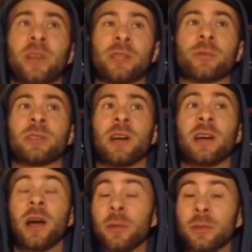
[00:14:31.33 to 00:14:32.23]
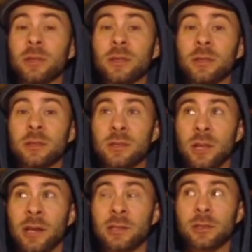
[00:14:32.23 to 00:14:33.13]

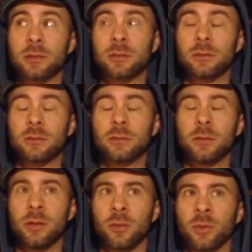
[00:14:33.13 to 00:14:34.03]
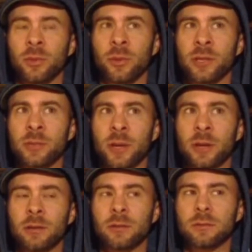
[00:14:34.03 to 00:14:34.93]

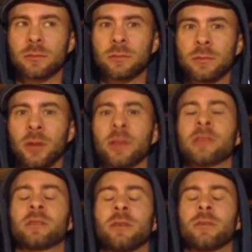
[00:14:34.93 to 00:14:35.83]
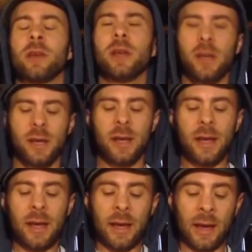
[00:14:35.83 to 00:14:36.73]
Facebook.com/YoungbloodBrassBand, all that stuff.
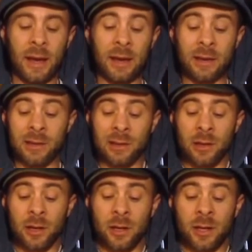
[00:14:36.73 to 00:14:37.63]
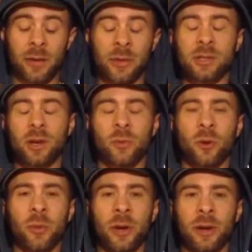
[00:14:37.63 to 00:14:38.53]
And yeah, we can talk
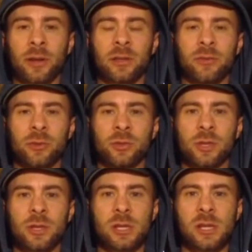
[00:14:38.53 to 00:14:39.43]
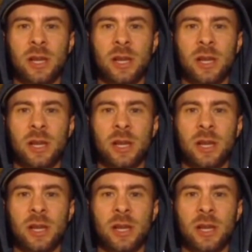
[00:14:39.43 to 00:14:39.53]
more about it in the future.